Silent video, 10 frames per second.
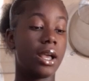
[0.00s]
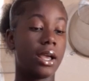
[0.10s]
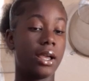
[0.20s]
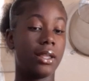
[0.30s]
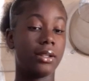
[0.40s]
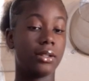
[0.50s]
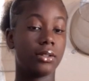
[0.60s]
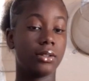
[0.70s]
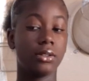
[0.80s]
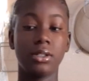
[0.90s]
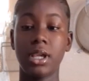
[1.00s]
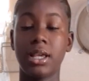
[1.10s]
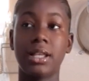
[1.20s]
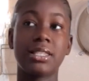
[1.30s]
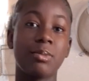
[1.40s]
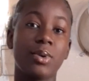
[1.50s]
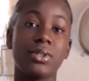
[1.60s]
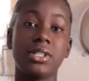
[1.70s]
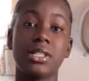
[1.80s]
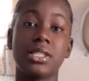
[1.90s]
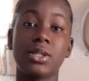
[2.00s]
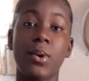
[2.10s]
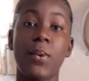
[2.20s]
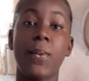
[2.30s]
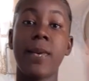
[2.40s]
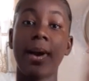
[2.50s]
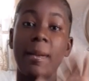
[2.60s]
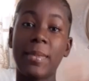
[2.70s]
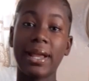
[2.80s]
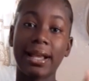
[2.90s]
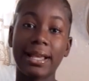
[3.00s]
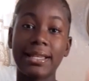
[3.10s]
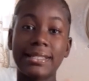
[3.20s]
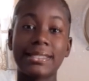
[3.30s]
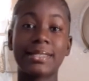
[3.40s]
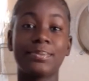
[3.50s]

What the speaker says: And yeah, that's about it. So bye guys.